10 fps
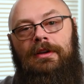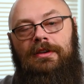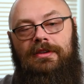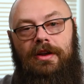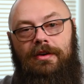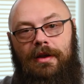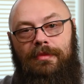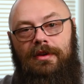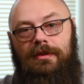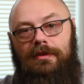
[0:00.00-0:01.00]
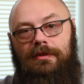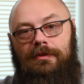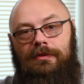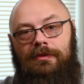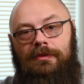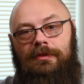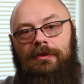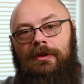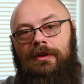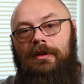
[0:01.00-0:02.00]
Set your ambient,
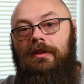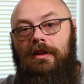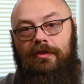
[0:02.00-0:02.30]
leave